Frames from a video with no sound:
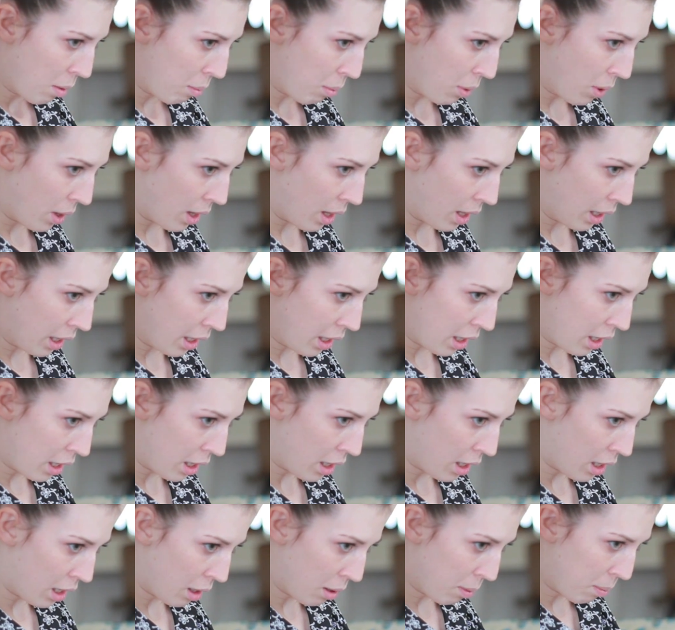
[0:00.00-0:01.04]
put a
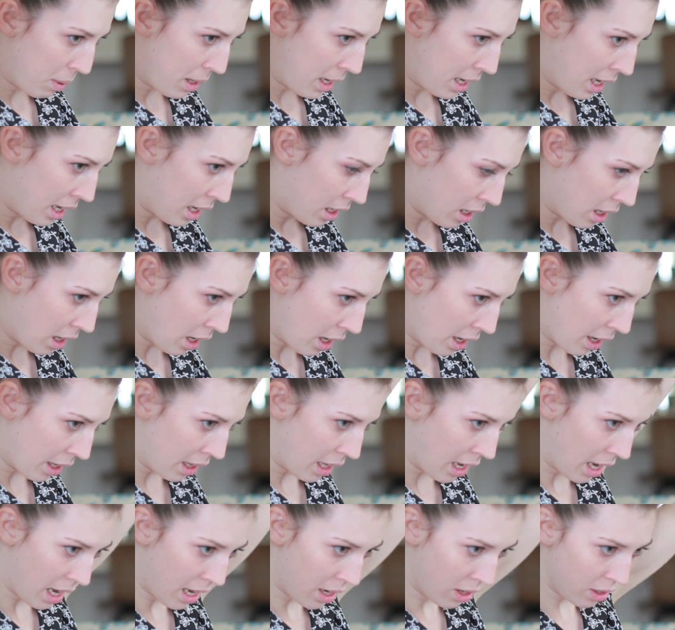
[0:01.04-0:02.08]
little bit on
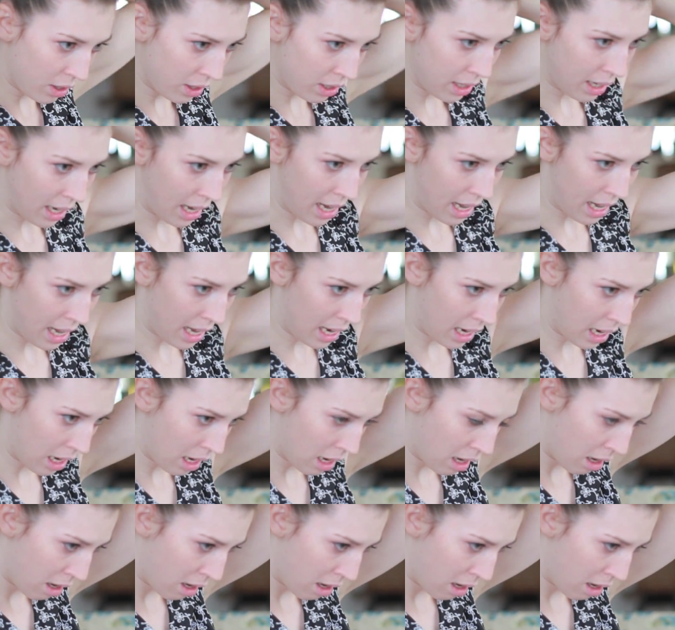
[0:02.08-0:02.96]
the underside.